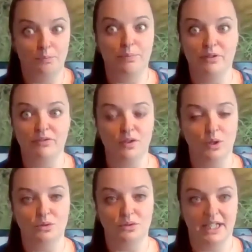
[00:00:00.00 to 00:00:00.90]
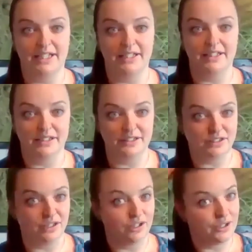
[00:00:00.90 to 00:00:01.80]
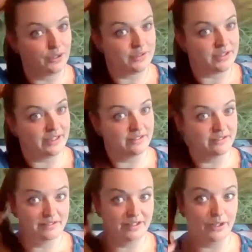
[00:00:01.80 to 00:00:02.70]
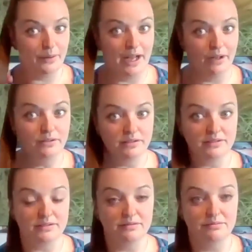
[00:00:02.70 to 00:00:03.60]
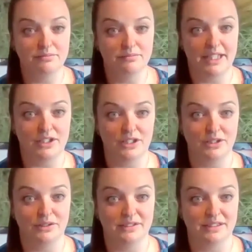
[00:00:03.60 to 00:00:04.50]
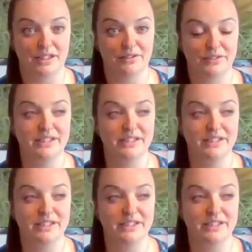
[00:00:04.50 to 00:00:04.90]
But for all day, you're going to start noticing, health issues and stuff.